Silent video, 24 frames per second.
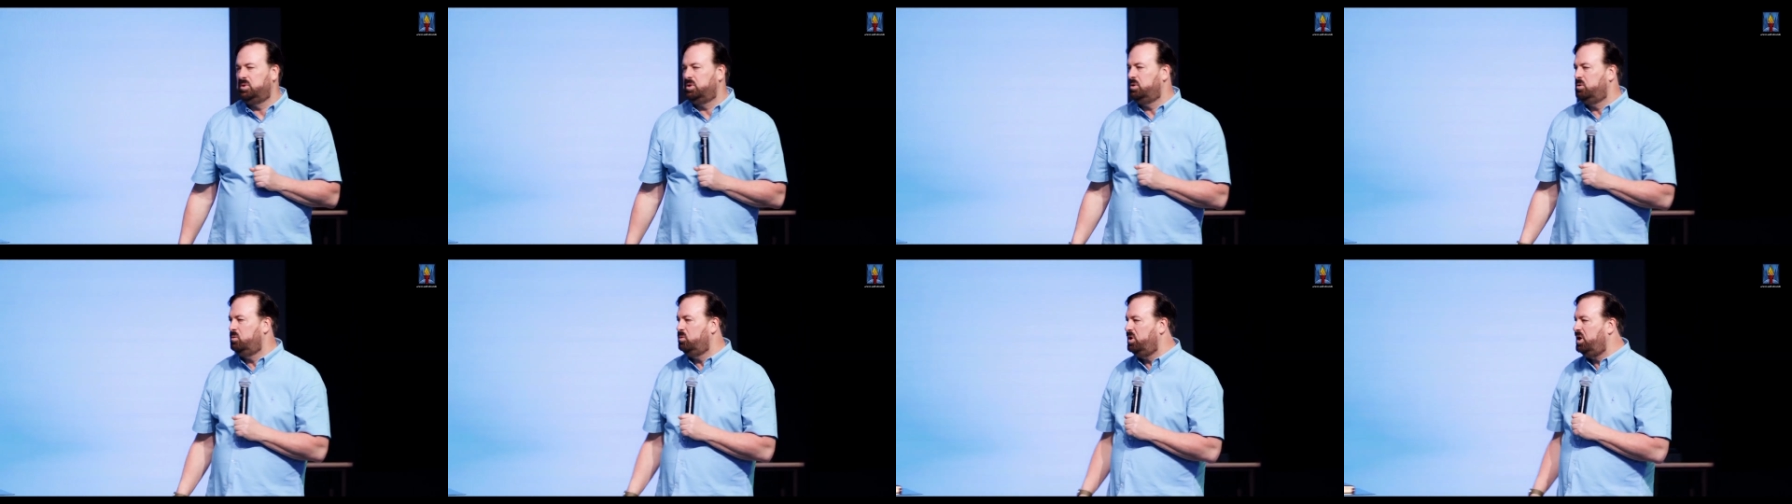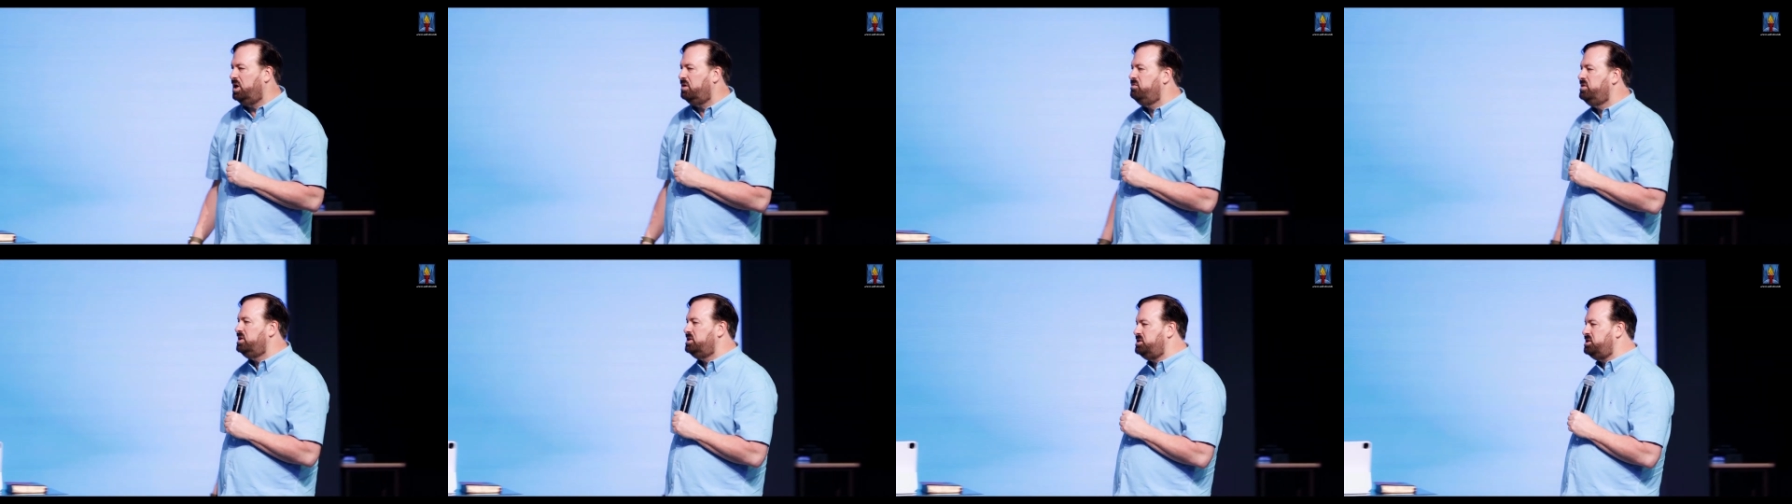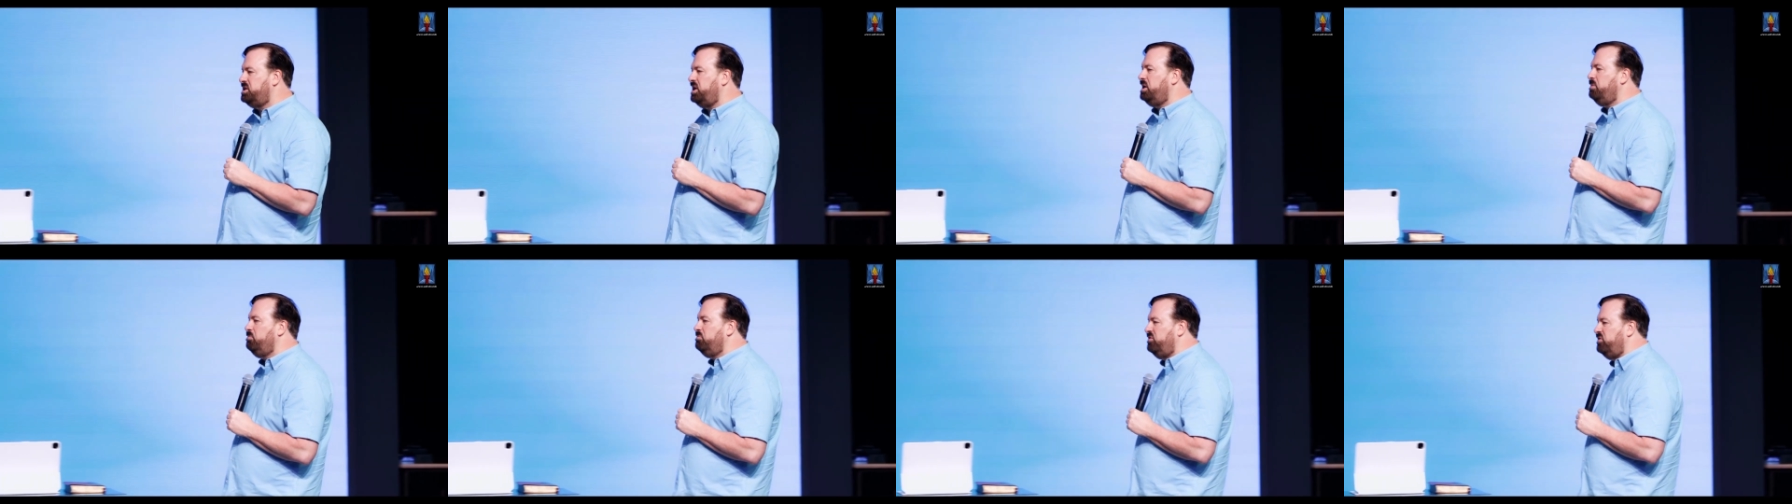We have the
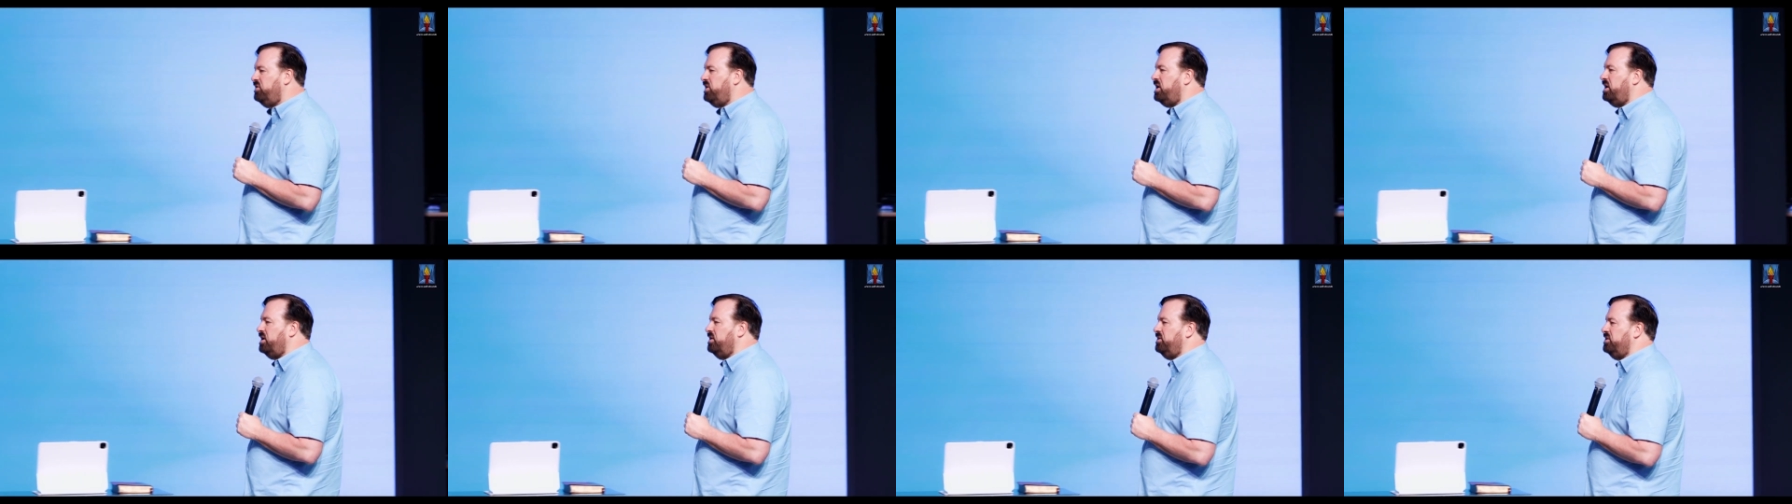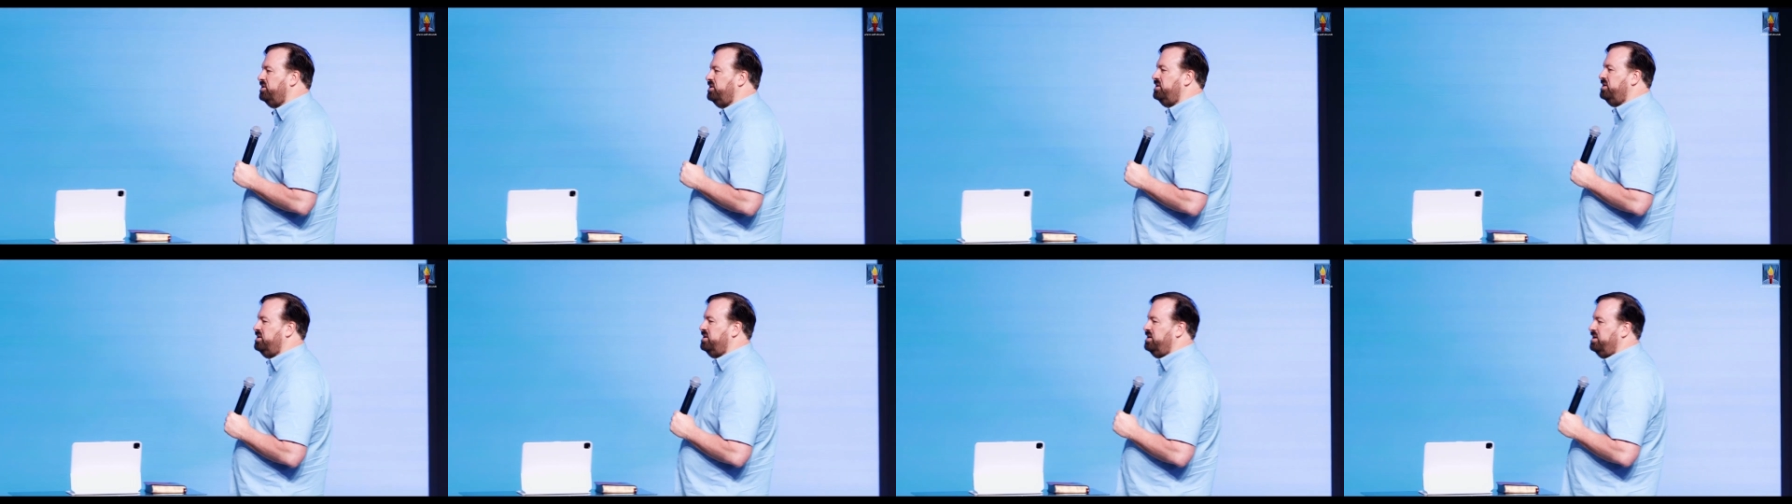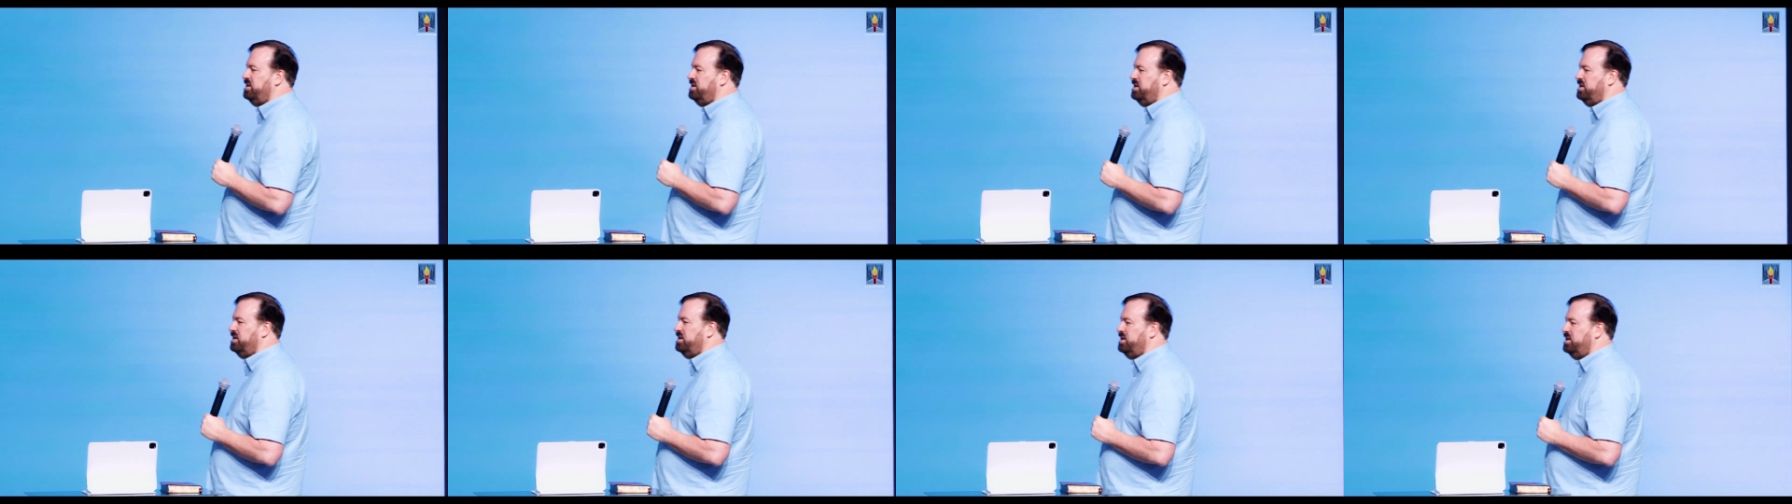same Father.
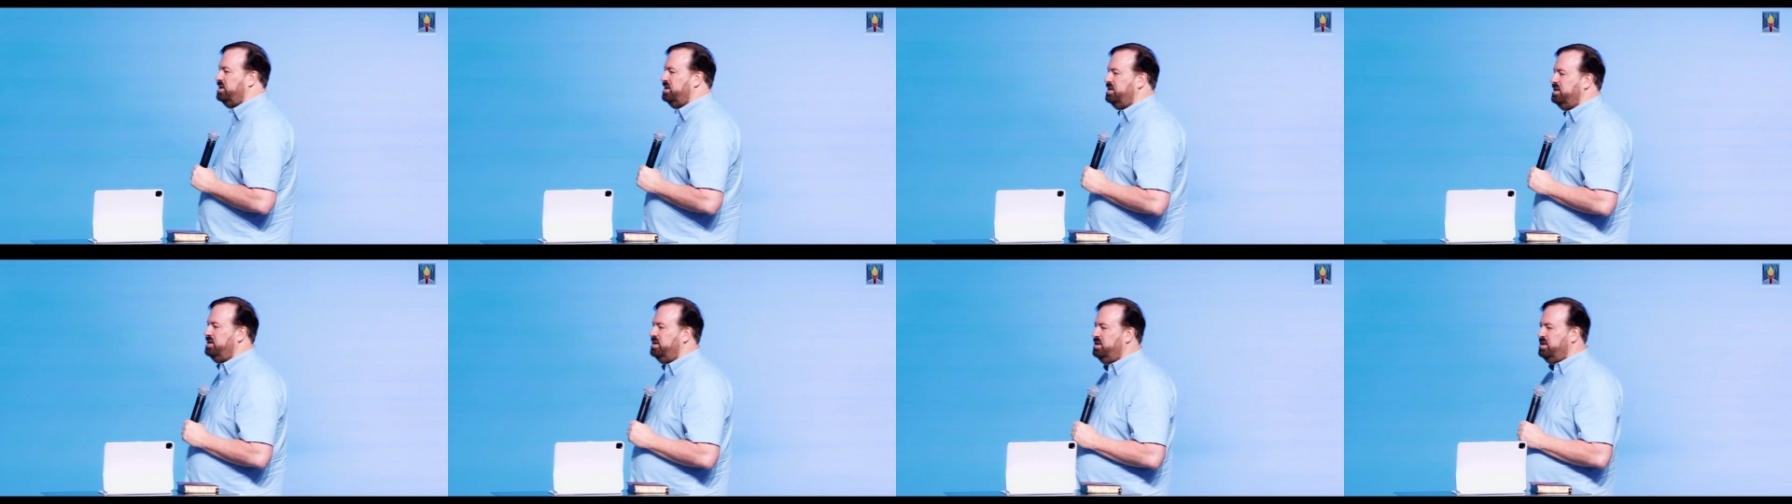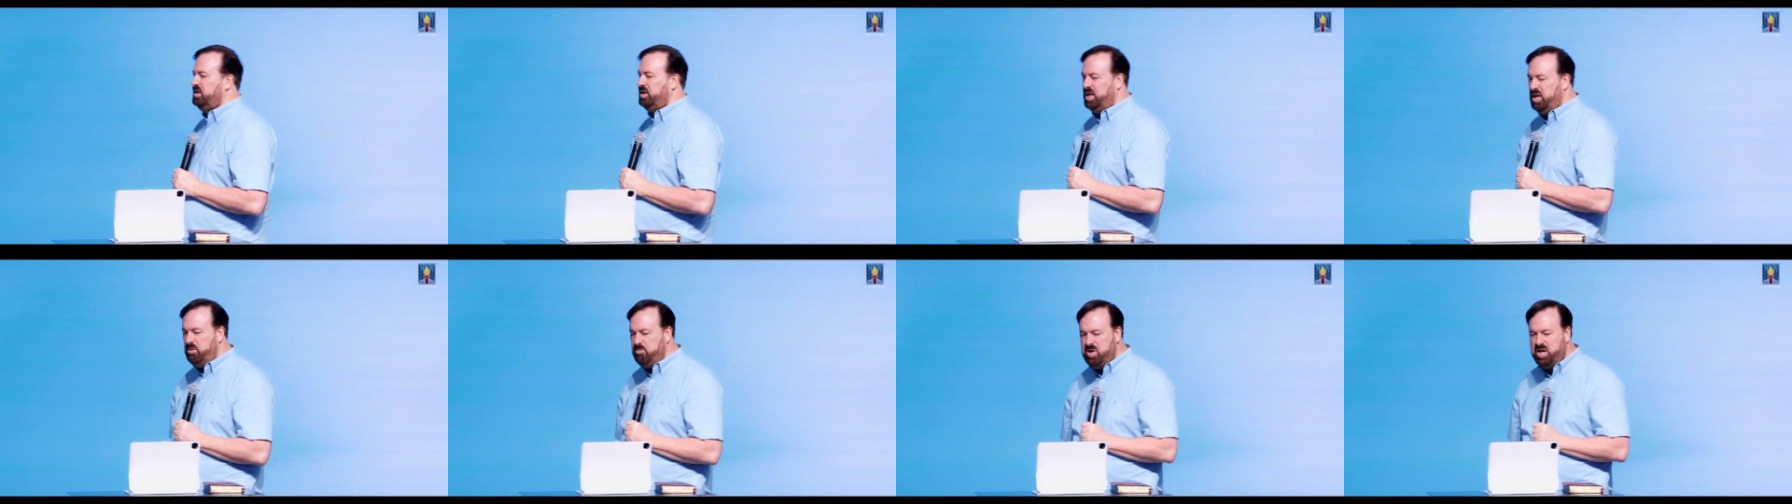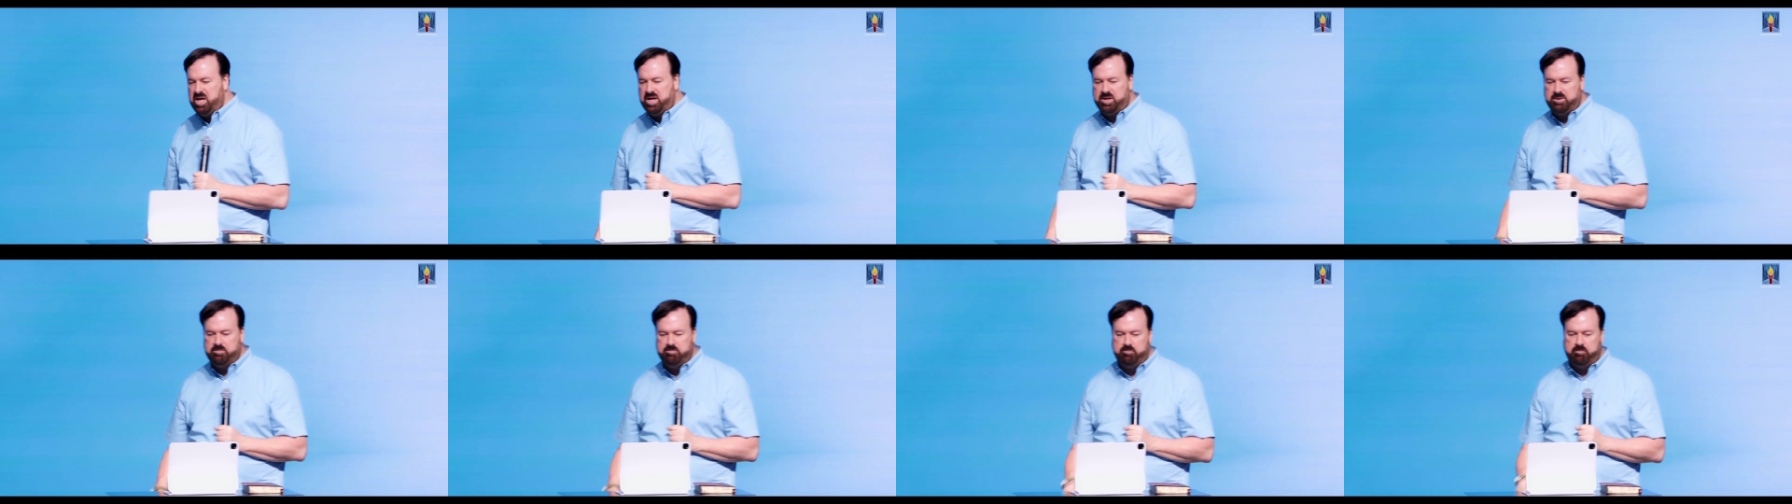
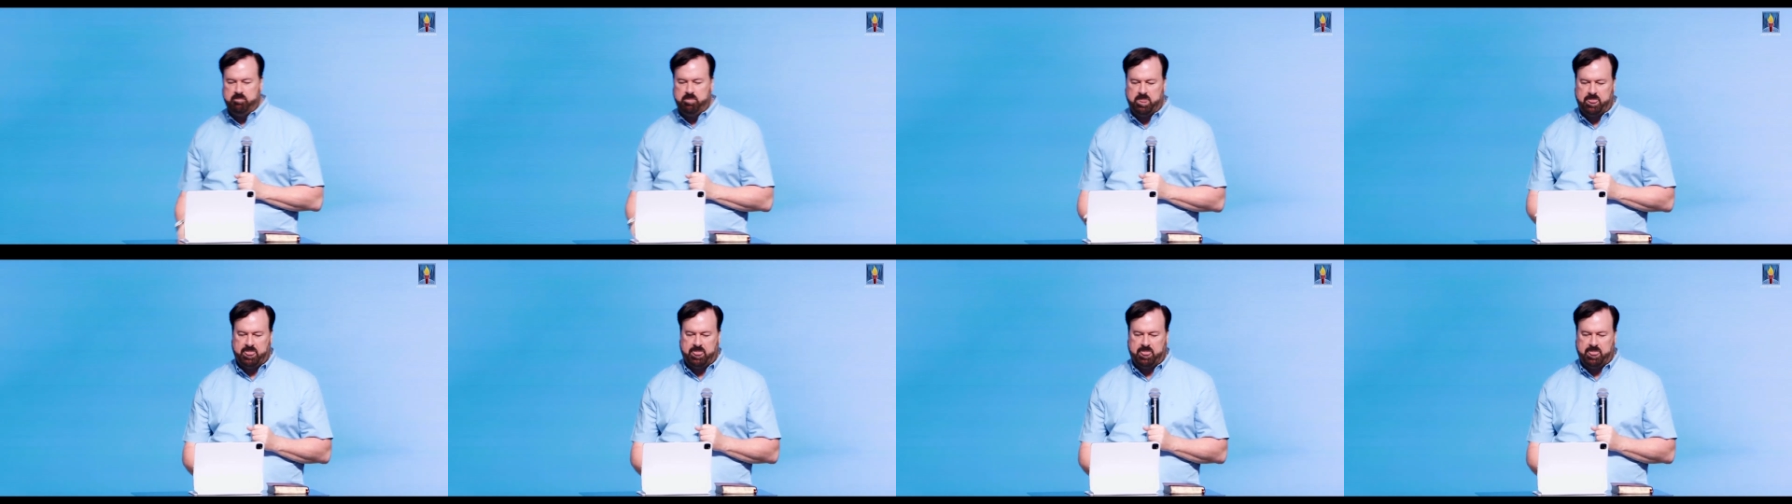Amen.